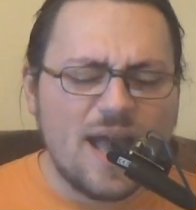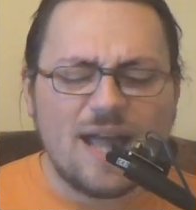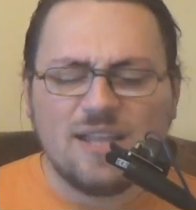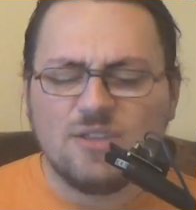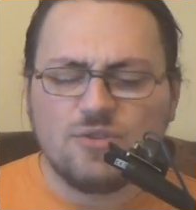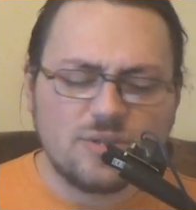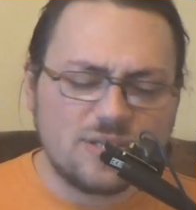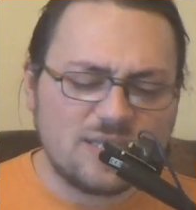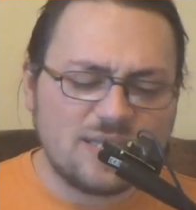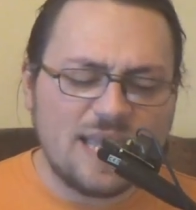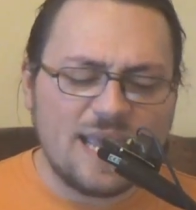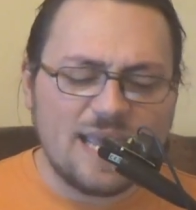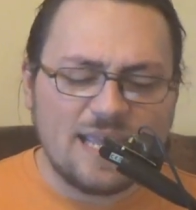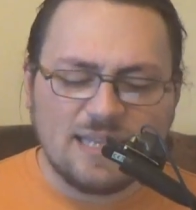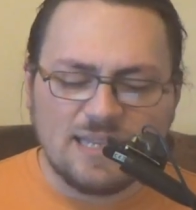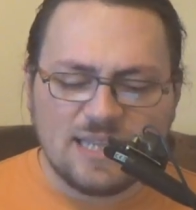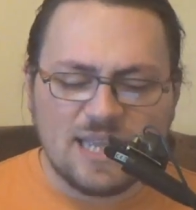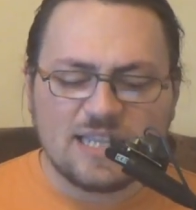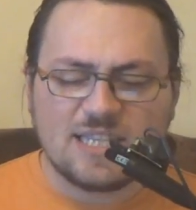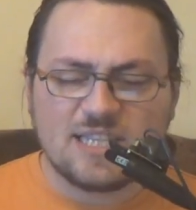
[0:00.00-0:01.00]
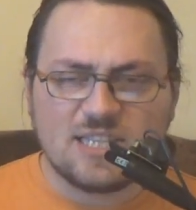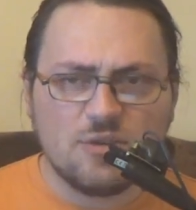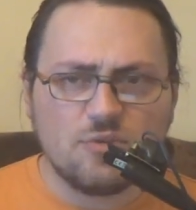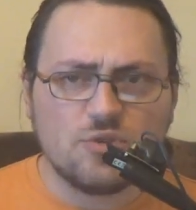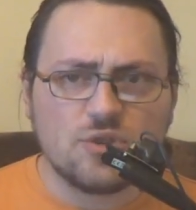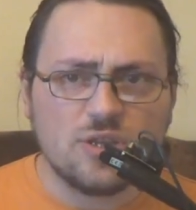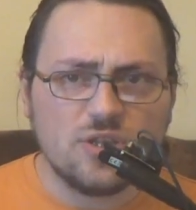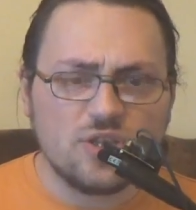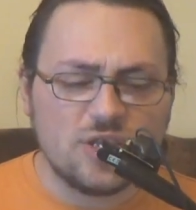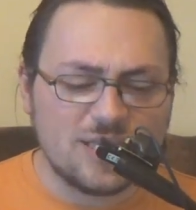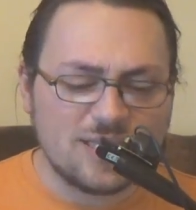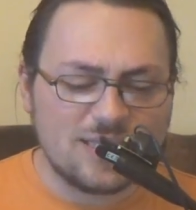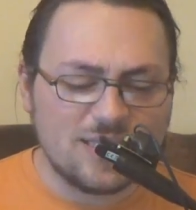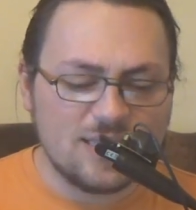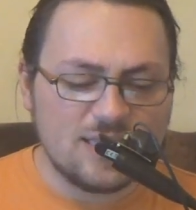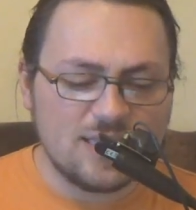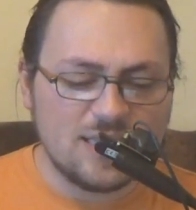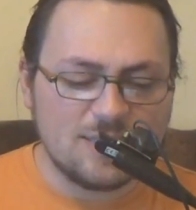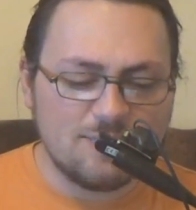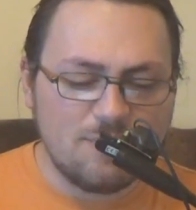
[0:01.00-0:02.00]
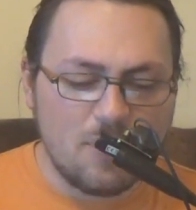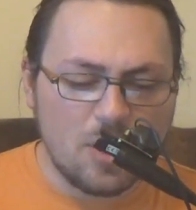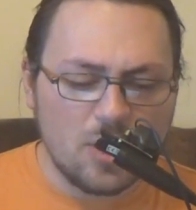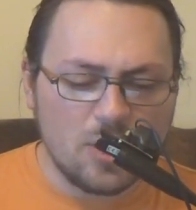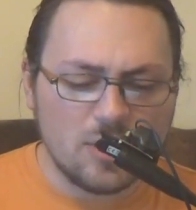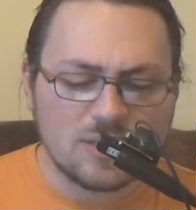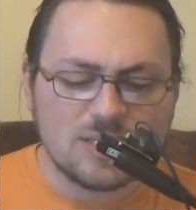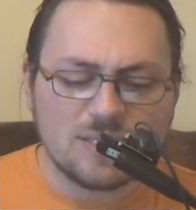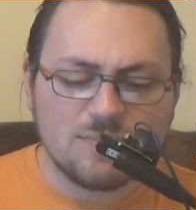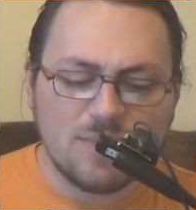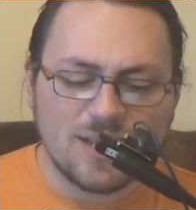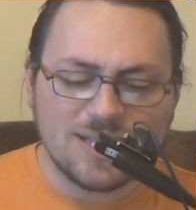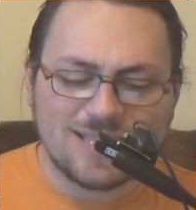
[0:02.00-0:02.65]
understand that social justice is bollocks,